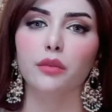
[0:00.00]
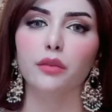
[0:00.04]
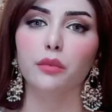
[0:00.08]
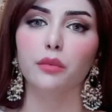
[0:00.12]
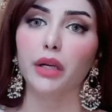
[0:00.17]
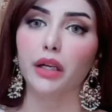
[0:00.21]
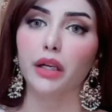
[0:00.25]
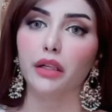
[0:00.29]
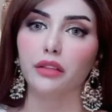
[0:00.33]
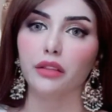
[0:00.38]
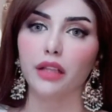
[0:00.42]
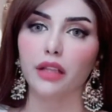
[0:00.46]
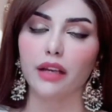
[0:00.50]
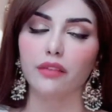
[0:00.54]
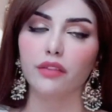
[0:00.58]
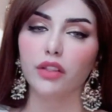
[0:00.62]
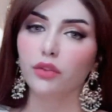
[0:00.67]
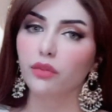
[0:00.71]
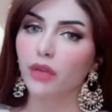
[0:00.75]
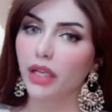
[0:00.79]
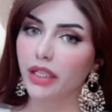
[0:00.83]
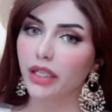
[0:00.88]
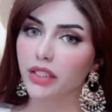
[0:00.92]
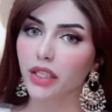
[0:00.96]
Well,
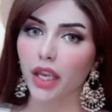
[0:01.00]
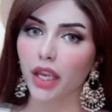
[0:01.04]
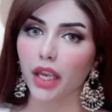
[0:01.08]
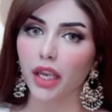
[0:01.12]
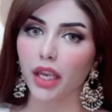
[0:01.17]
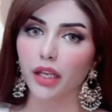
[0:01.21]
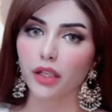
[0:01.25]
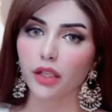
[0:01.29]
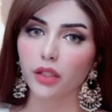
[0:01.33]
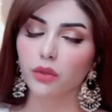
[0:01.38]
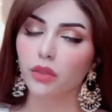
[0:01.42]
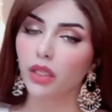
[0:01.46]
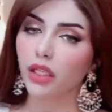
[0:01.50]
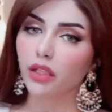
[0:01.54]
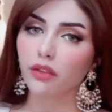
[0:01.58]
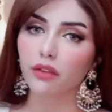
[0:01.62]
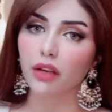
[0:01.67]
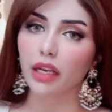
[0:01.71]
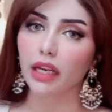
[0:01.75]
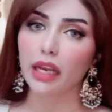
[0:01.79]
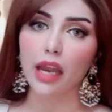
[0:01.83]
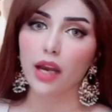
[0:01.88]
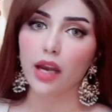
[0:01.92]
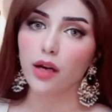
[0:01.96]
having great hair and looking
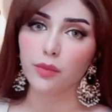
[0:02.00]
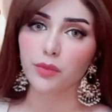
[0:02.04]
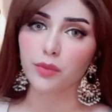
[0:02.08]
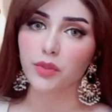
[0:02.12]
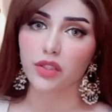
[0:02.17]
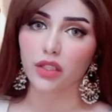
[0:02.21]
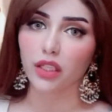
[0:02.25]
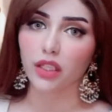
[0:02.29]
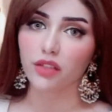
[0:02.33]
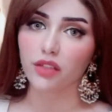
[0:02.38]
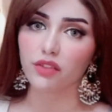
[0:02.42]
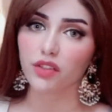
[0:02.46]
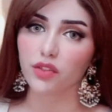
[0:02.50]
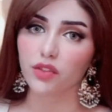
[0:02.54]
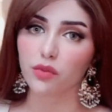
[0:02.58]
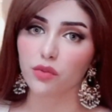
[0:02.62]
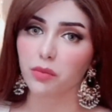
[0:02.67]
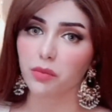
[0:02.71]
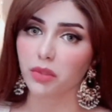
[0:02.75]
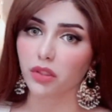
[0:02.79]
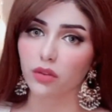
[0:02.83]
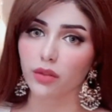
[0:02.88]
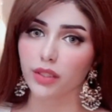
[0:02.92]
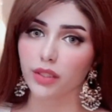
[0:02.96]
great helps the Aries
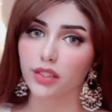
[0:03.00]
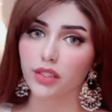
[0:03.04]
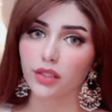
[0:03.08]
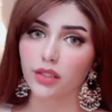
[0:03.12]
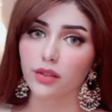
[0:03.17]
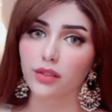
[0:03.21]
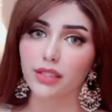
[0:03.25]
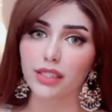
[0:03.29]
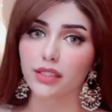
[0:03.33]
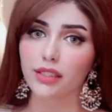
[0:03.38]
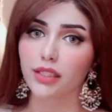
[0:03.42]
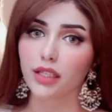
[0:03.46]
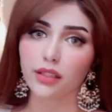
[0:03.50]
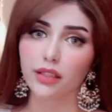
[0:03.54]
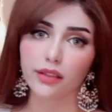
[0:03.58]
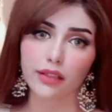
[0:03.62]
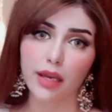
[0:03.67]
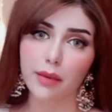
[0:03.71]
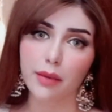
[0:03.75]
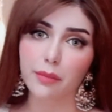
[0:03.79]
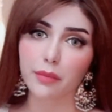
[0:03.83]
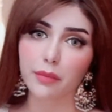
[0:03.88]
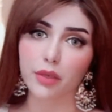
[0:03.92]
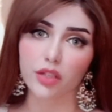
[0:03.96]
women quite a lot, I tell you
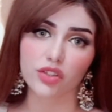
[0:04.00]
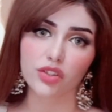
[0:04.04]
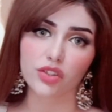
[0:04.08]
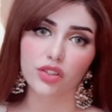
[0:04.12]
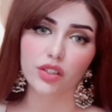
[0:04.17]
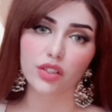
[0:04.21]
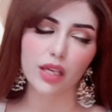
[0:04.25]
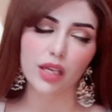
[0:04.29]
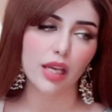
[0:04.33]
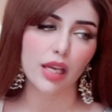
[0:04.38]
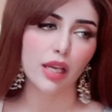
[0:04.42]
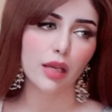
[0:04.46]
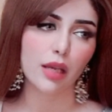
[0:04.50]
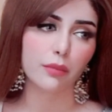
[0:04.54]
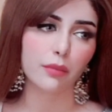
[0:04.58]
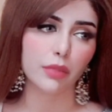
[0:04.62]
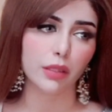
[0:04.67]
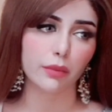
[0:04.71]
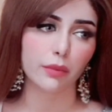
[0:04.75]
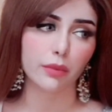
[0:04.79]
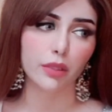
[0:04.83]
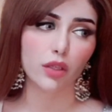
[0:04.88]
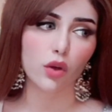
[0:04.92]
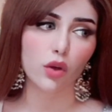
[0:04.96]
that much.
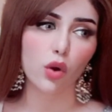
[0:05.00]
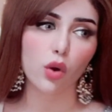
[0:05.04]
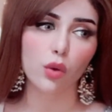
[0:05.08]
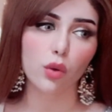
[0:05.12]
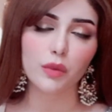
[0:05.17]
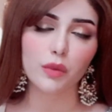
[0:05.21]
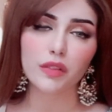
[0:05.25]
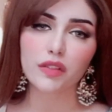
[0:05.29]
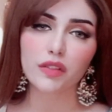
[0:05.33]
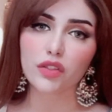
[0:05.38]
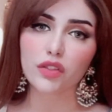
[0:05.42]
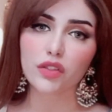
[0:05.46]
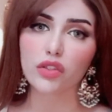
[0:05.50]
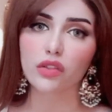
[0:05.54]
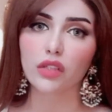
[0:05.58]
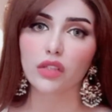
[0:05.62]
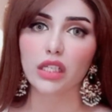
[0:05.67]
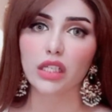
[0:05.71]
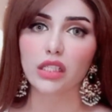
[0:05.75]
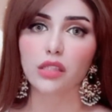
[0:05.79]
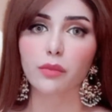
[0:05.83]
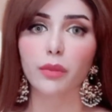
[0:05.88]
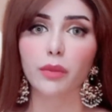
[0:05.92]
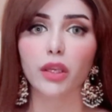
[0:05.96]
People are always
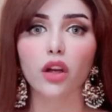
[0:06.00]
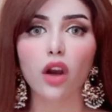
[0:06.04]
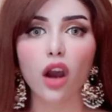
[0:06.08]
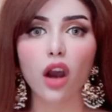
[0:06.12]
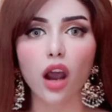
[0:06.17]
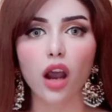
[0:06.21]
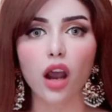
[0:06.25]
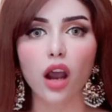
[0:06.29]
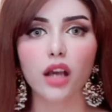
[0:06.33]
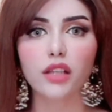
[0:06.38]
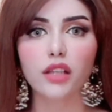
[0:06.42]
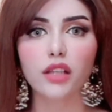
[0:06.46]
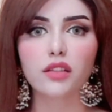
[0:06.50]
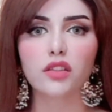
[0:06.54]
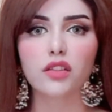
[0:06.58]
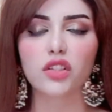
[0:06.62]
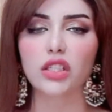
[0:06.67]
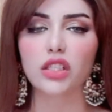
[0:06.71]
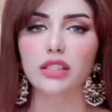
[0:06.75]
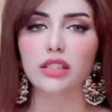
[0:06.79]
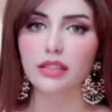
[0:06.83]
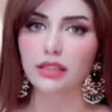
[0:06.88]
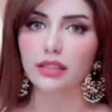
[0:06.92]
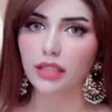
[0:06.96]
intrigued because
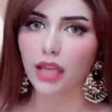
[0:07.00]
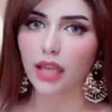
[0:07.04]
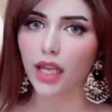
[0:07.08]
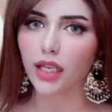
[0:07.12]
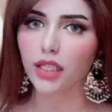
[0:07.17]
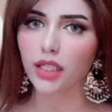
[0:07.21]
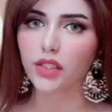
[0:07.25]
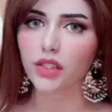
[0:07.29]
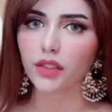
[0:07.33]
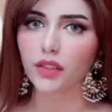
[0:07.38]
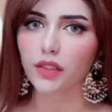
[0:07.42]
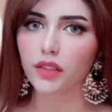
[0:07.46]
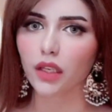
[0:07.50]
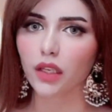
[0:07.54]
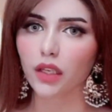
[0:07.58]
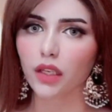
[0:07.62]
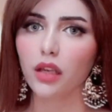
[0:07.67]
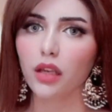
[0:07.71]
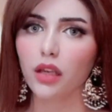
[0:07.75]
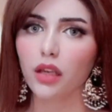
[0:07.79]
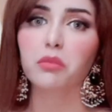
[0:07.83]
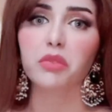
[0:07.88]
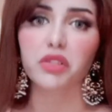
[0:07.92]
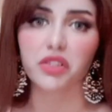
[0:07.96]
she's intelligent,
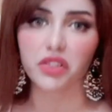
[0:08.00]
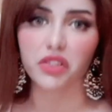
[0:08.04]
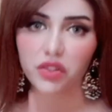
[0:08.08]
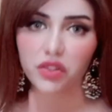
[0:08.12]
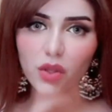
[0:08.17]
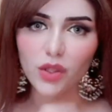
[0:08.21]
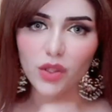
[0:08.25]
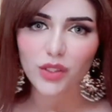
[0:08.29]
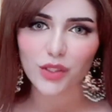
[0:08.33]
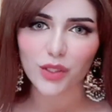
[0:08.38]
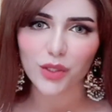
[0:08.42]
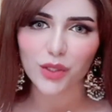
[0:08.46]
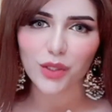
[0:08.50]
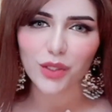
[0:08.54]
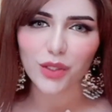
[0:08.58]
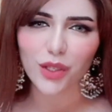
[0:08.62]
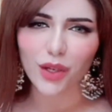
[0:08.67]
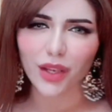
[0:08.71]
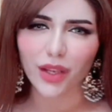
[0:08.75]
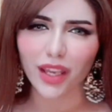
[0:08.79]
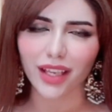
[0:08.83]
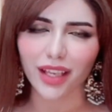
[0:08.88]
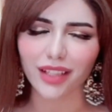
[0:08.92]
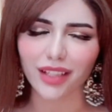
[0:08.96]
but she's also good
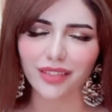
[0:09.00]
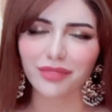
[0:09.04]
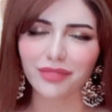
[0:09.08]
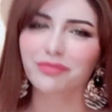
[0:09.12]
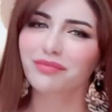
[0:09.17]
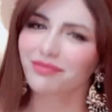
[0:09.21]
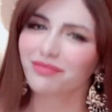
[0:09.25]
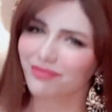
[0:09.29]
looking.